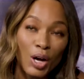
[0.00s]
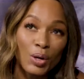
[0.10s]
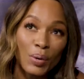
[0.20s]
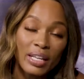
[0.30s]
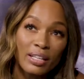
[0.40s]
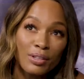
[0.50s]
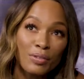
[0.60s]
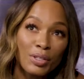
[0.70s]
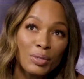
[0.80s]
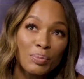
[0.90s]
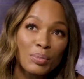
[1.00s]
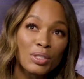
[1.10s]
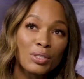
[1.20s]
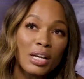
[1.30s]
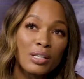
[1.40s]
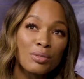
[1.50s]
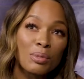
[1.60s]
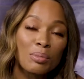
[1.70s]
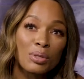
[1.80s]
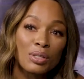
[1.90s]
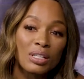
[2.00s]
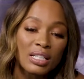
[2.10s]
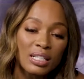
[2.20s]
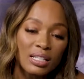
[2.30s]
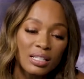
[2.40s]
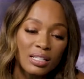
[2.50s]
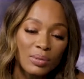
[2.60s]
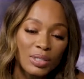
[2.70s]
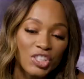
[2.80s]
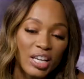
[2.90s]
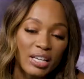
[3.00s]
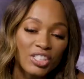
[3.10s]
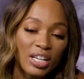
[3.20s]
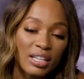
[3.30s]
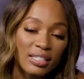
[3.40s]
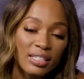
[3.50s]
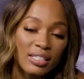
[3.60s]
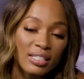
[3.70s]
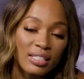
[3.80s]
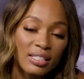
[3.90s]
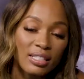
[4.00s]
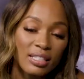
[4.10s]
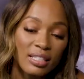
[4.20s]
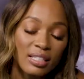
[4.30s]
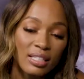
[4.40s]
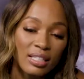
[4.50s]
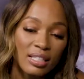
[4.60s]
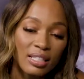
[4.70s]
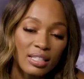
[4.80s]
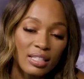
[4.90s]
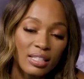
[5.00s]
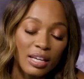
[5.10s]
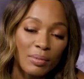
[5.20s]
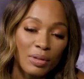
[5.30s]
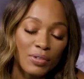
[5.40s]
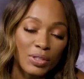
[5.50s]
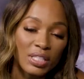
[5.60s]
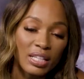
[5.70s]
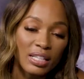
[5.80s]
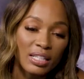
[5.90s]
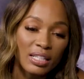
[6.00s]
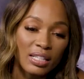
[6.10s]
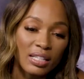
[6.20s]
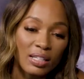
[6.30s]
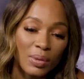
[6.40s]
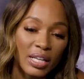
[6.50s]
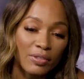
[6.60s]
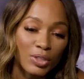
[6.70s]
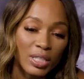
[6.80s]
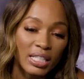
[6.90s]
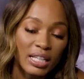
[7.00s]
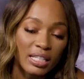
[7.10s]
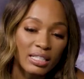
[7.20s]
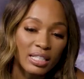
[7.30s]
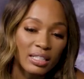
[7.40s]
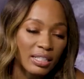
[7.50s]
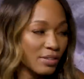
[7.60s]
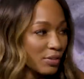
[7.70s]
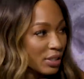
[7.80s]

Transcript: a great interview, but do you guys remember when Chad Johnson came on first take right after he got kicked out of league for